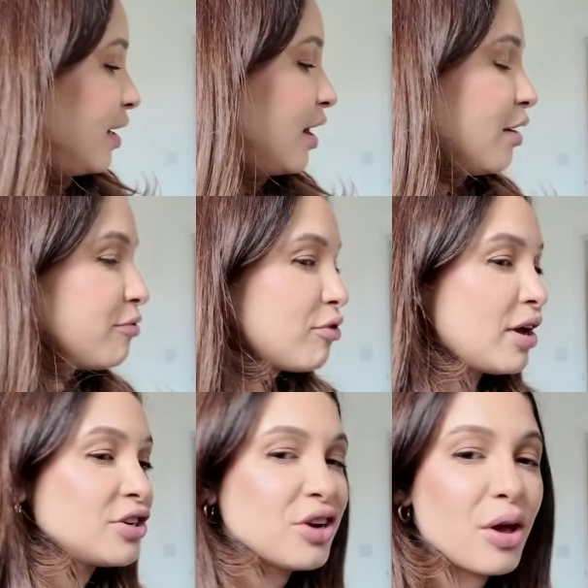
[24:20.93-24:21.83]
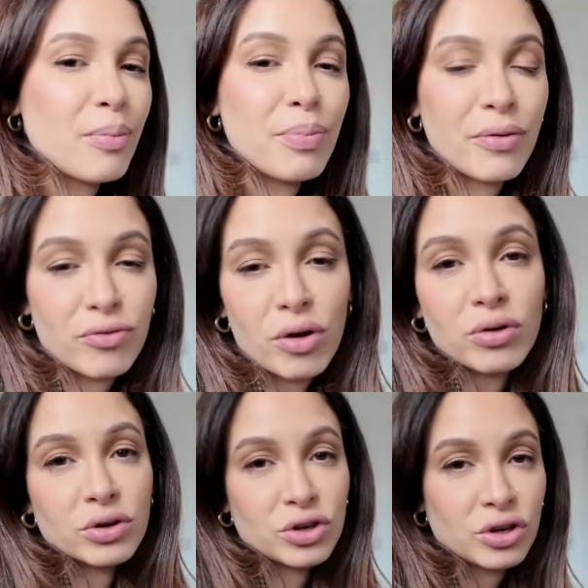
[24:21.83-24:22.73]
Hello Fresh, buff
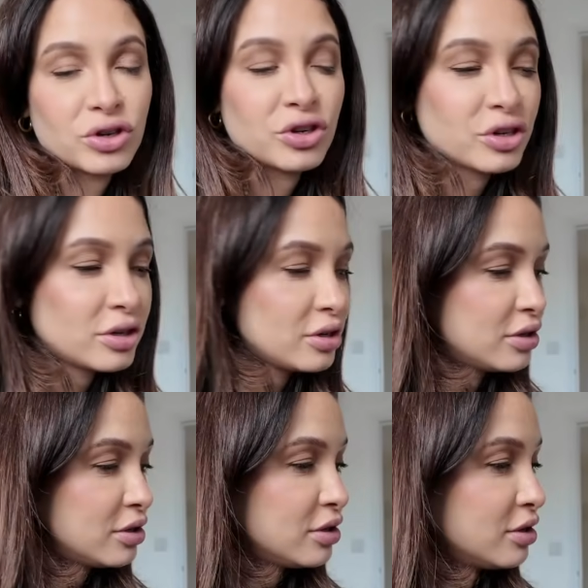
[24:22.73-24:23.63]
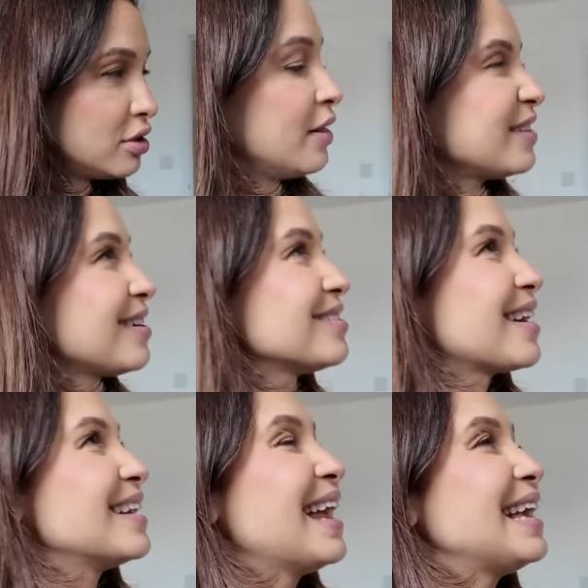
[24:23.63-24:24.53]
Rogan Josh. That sounds
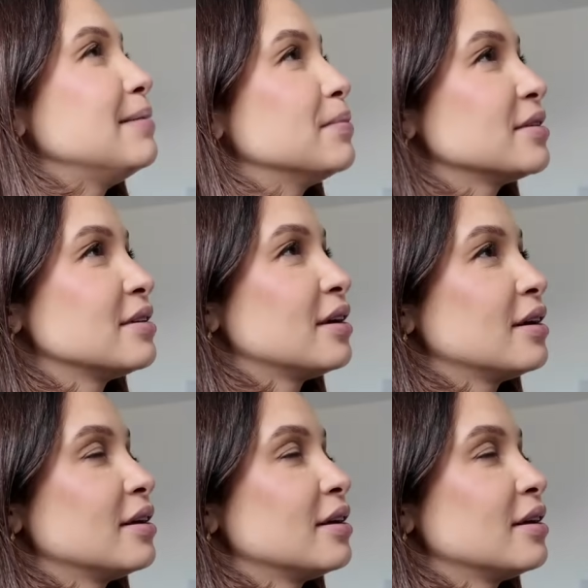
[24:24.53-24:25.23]
like a name, doesn't it?